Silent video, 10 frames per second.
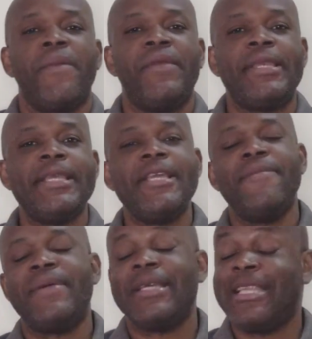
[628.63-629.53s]
We
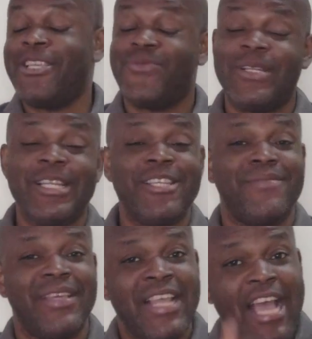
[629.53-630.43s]
did, but it is what it
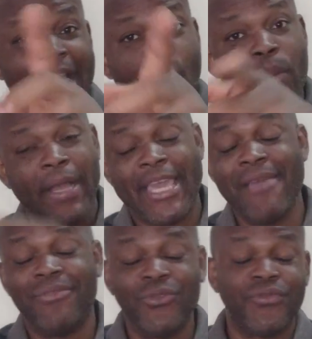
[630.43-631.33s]
is, man. I hope I
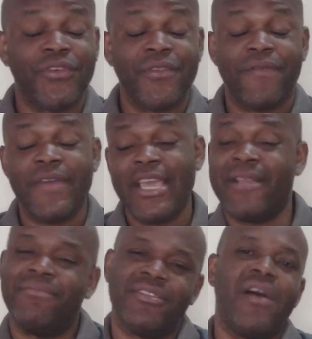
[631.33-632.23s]
came through for the
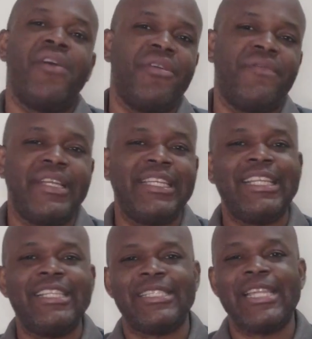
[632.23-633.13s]
fan. I'm sorry if I
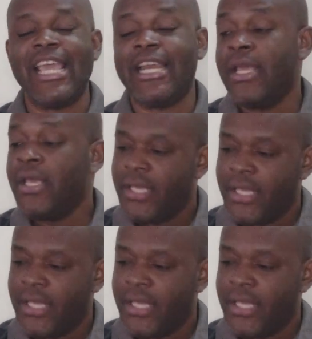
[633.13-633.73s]
did this late.